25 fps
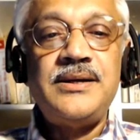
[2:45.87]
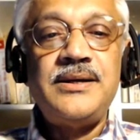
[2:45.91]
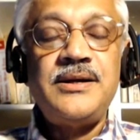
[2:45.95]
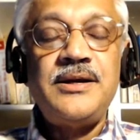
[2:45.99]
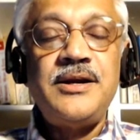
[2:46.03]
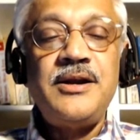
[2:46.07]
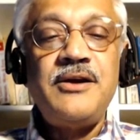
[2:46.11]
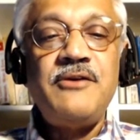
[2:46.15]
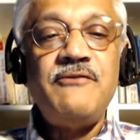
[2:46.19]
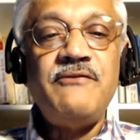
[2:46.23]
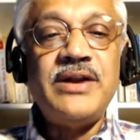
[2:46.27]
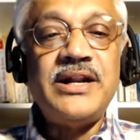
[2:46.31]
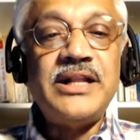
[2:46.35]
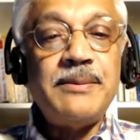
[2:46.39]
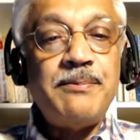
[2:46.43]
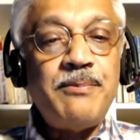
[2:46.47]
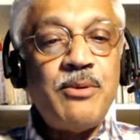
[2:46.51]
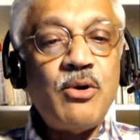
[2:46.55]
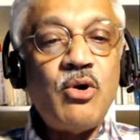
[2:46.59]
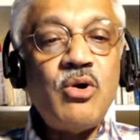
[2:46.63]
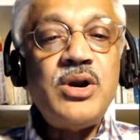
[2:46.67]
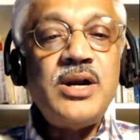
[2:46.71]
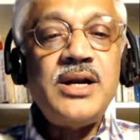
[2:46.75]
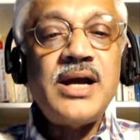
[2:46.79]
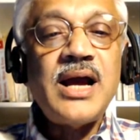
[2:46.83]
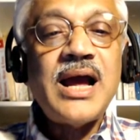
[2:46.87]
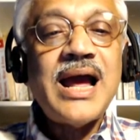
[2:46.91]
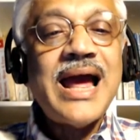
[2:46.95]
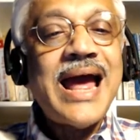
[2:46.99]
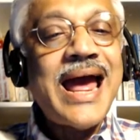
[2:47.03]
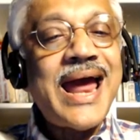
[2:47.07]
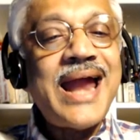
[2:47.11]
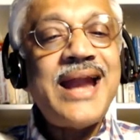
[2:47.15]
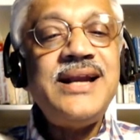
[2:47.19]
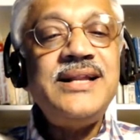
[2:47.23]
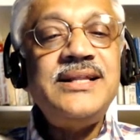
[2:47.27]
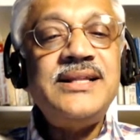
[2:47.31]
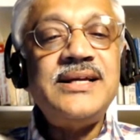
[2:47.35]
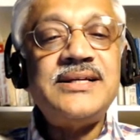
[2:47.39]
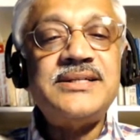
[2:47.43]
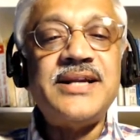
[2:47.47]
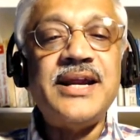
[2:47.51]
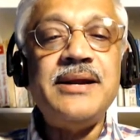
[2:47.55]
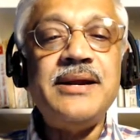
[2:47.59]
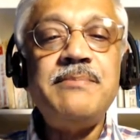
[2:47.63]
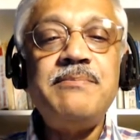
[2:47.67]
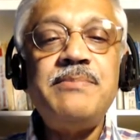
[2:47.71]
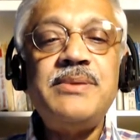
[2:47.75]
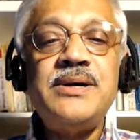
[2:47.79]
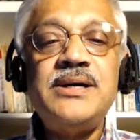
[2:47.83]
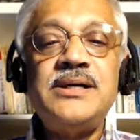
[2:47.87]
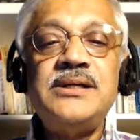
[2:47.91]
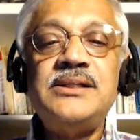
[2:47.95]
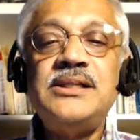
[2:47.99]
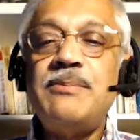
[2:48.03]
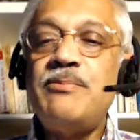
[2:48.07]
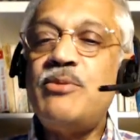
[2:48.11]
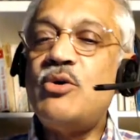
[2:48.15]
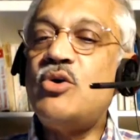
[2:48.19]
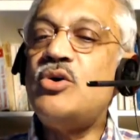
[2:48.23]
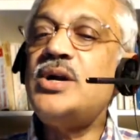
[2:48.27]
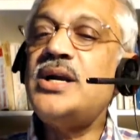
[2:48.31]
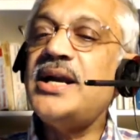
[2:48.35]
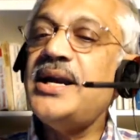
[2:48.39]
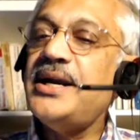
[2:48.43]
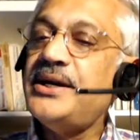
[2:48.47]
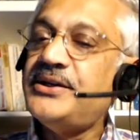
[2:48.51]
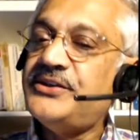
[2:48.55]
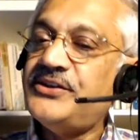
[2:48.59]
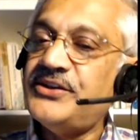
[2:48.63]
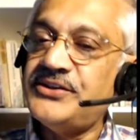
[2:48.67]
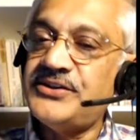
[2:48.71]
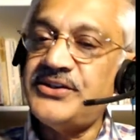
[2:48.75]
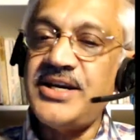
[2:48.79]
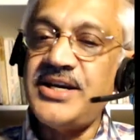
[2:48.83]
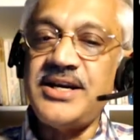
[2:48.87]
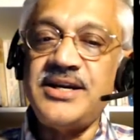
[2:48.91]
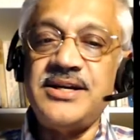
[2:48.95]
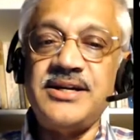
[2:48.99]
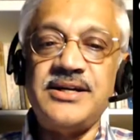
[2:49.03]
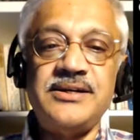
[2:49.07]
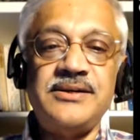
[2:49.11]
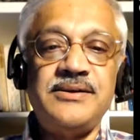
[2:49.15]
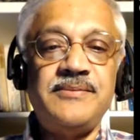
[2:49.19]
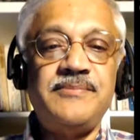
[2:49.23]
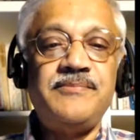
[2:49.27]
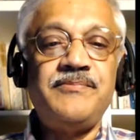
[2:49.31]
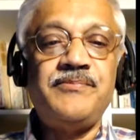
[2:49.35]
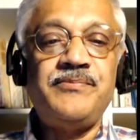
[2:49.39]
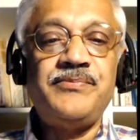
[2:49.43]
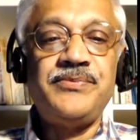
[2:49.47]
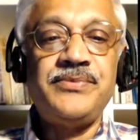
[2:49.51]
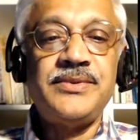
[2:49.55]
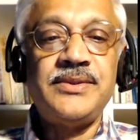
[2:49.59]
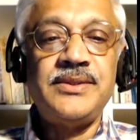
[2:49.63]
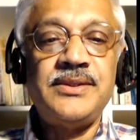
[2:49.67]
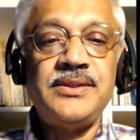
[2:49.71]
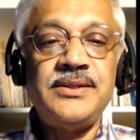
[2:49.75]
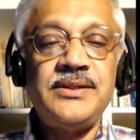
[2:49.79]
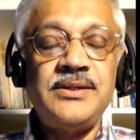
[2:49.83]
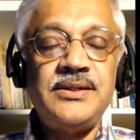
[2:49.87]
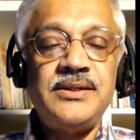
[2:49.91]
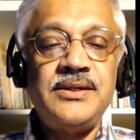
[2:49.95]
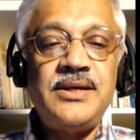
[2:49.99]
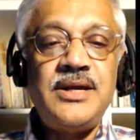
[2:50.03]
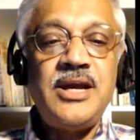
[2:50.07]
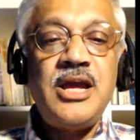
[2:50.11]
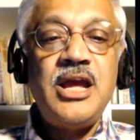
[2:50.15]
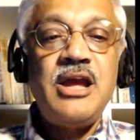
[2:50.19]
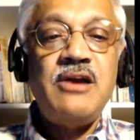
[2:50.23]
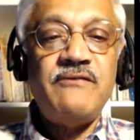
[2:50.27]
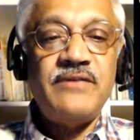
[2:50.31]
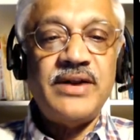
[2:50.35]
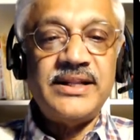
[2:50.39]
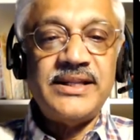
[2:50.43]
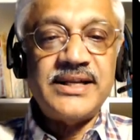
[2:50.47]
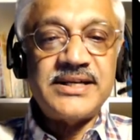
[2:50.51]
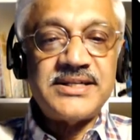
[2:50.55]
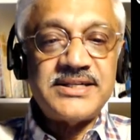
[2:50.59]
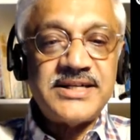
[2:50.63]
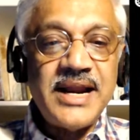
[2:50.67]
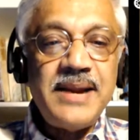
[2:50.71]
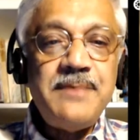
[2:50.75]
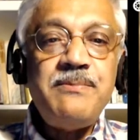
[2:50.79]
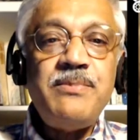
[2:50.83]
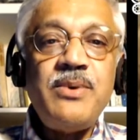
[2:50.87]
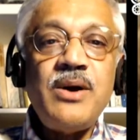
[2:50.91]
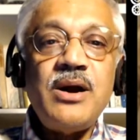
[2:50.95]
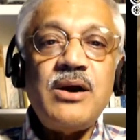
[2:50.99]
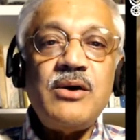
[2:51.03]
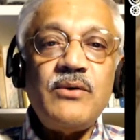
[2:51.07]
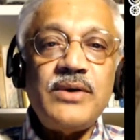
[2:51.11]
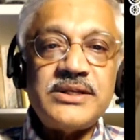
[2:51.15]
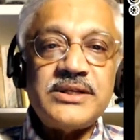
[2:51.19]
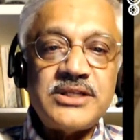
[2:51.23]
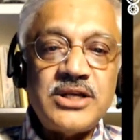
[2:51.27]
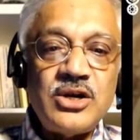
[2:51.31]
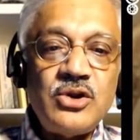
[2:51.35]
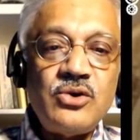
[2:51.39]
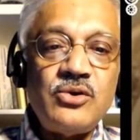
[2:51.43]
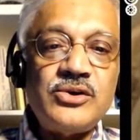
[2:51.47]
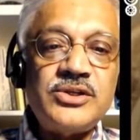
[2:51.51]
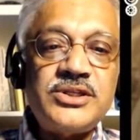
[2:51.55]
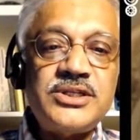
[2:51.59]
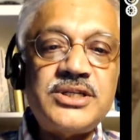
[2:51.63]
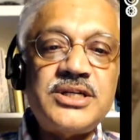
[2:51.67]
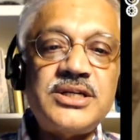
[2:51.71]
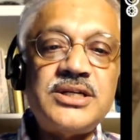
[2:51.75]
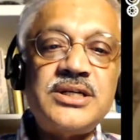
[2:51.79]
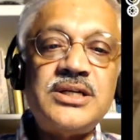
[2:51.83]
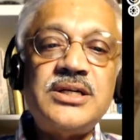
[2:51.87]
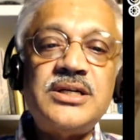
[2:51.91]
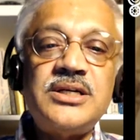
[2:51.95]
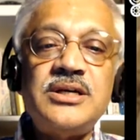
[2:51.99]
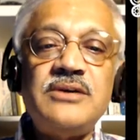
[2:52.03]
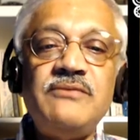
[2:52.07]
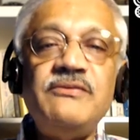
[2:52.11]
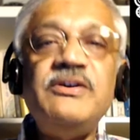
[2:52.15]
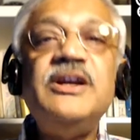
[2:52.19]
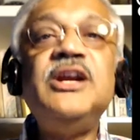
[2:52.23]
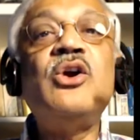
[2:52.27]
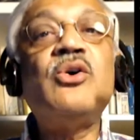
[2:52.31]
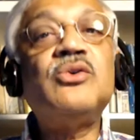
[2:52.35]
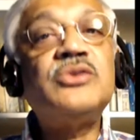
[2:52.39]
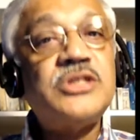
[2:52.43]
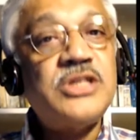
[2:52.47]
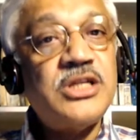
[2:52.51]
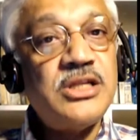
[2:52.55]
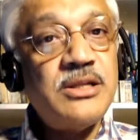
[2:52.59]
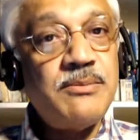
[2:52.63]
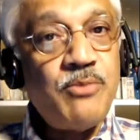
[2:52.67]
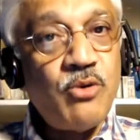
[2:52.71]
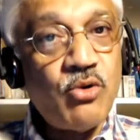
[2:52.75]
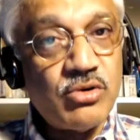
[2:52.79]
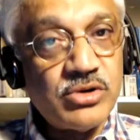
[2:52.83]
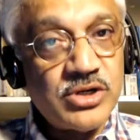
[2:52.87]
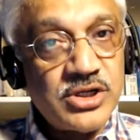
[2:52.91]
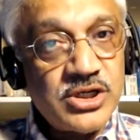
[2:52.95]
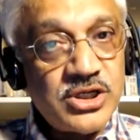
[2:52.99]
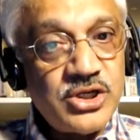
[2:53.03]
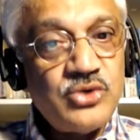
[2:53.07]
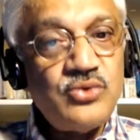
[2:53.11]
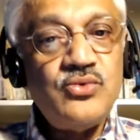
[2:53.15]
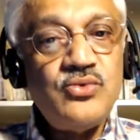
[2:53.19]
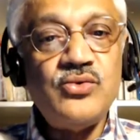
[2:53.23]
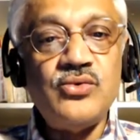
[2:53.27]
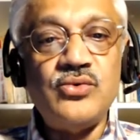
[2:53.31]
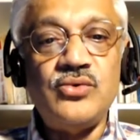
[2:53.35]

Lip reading: When the pot had the shape, the pot existed. When the shape was lost, we lost the pot too.